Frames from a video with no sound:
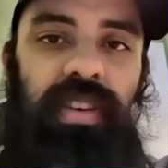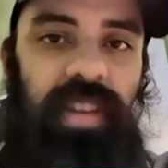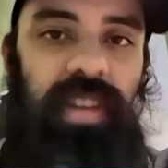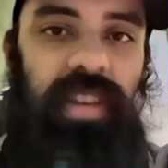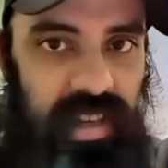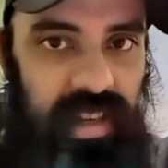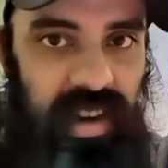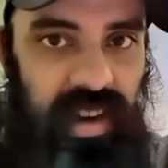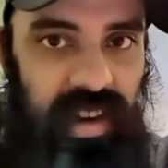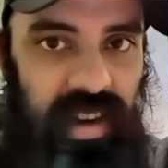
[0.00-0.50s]
on
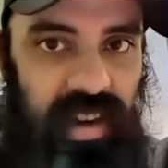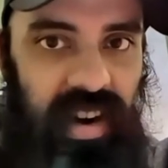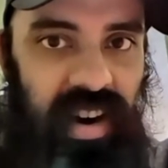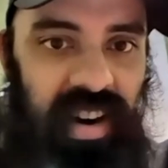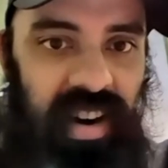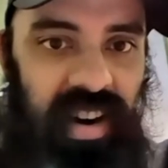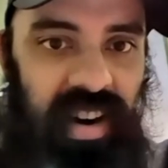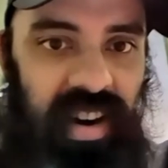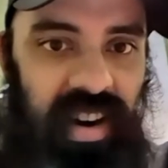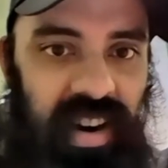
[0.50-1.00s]
guitar.
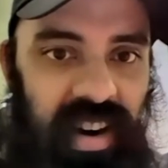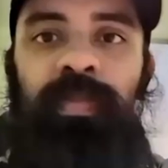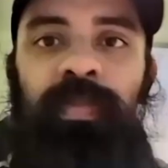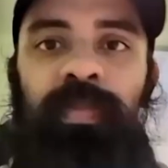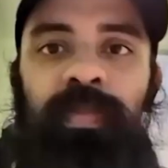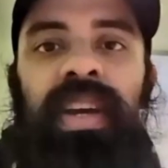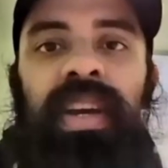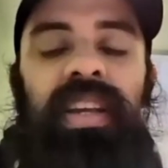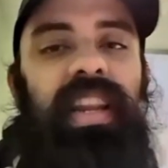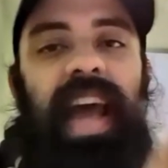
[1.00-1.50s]
And
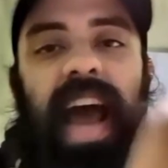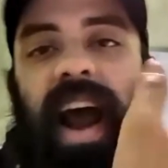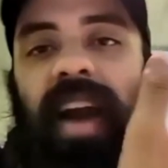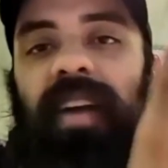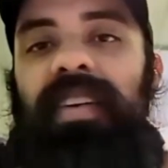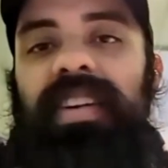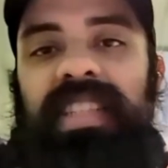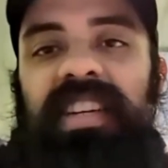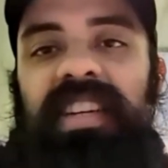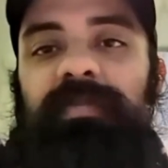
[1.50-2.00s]
the
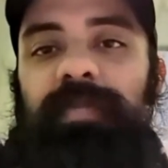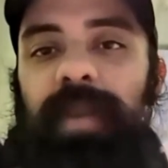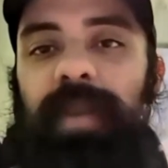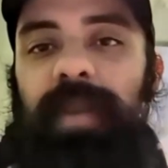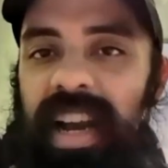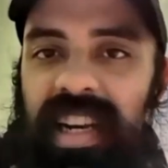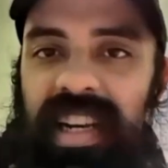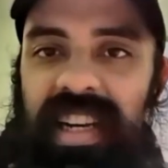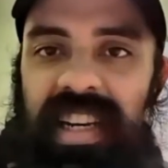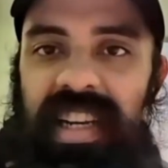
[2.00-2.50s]
narrative
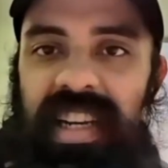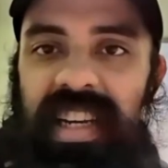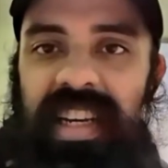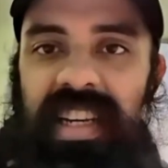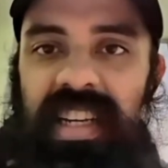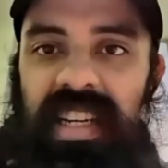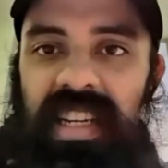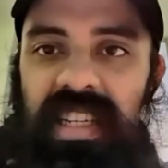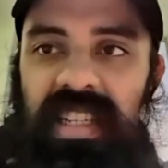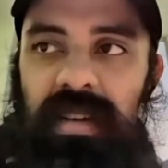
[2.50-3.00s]
behind it
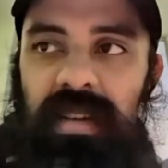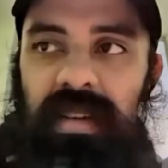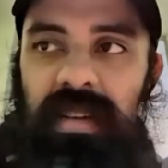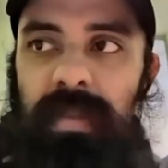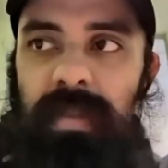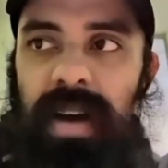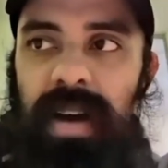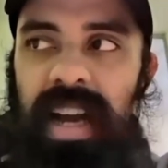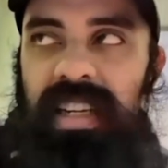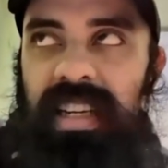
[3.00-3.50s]
is
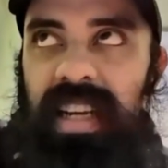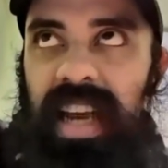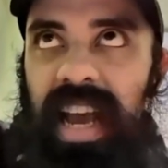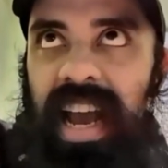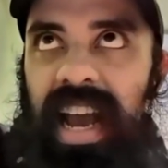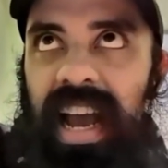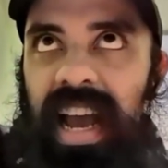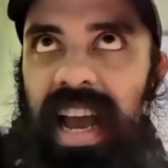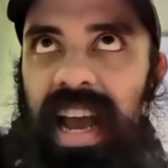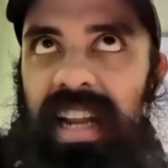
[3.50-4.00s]
my
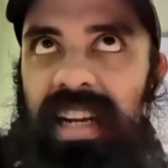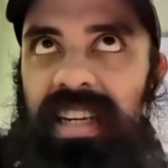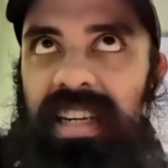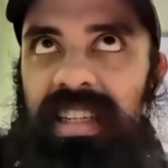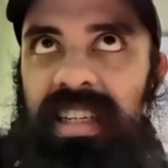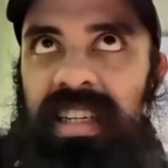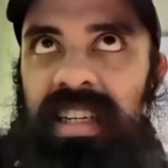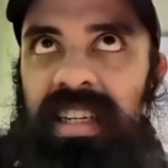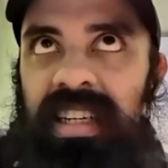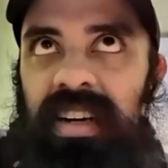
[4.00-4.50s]
dad
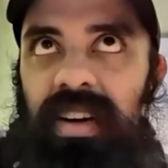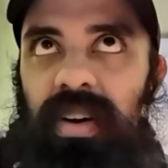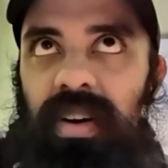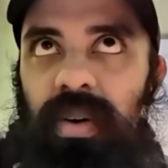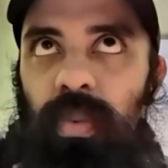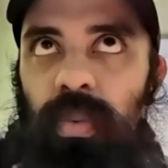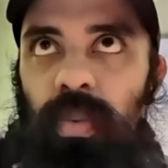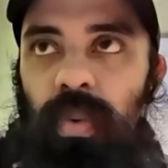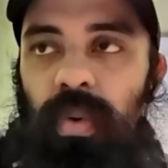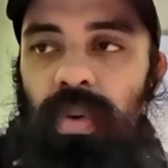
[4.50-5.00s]

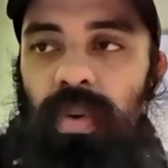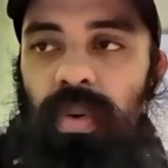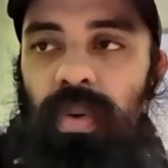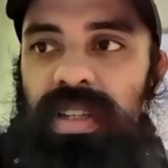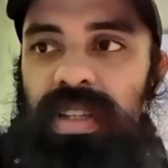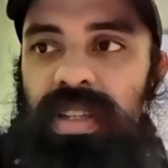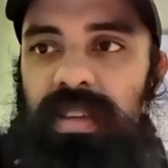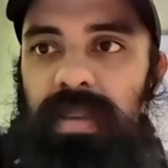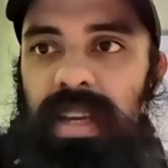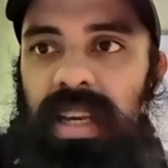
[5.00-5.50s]

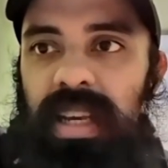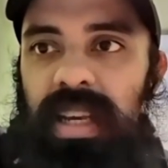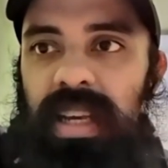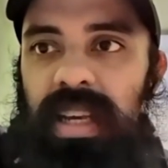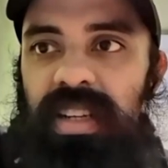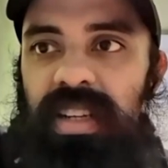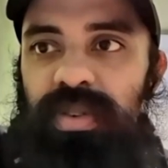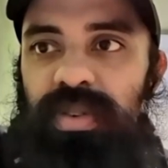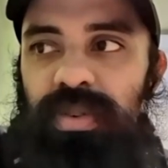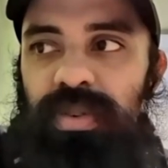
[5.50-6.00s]
wanted me
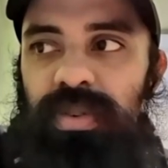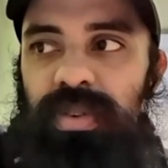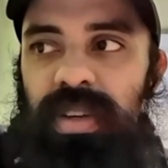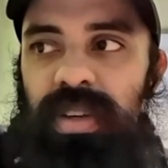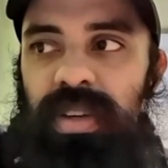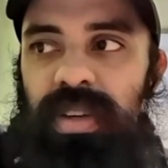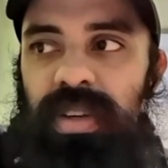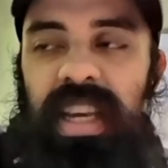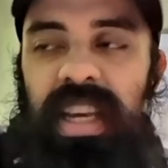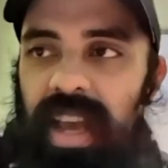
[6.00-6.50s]
to
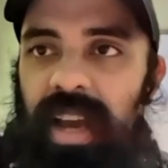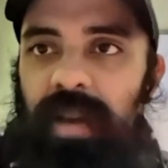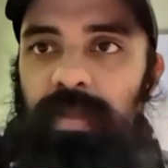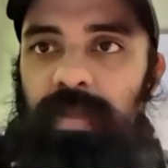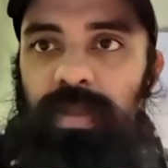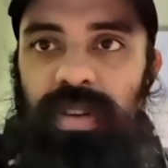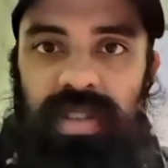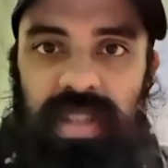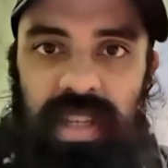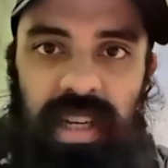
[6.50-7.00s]
hear that
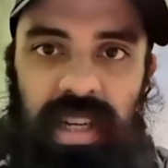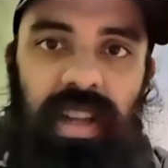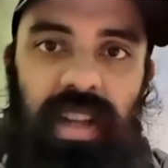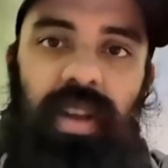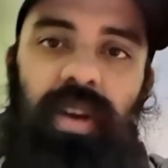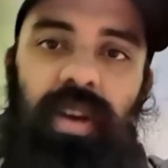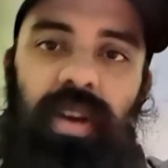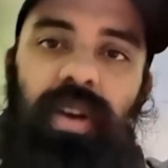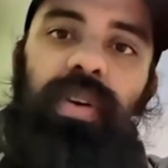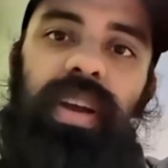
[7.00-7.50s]
music a
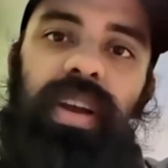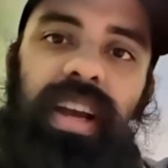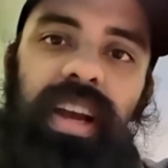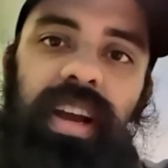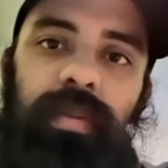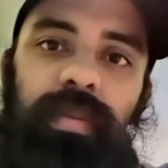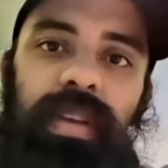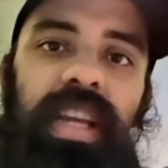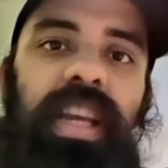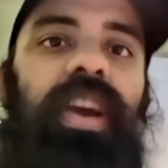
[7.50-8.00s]
lot growing
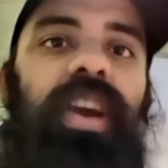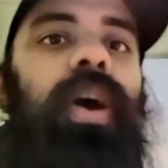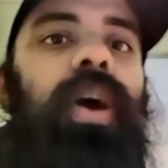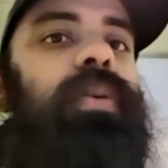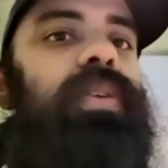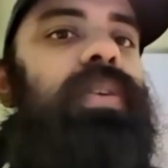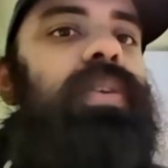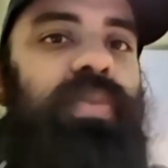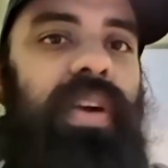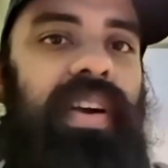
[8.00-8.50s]
up. And he
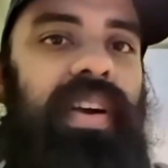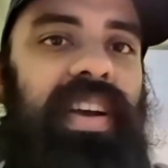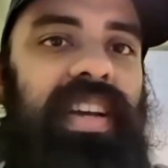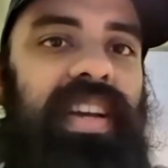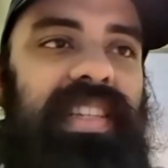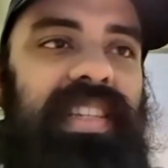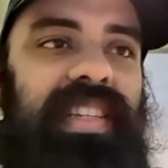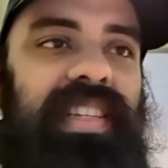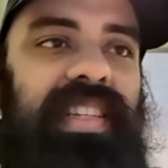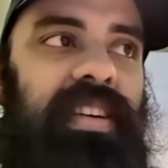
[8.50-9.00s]
always
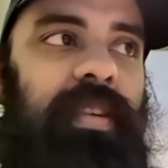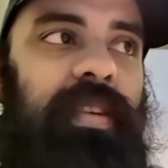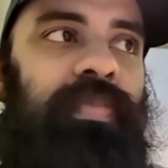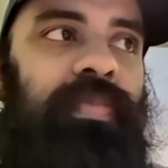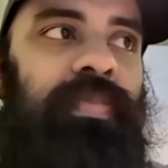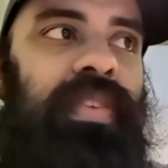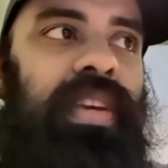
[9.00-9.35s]
worries that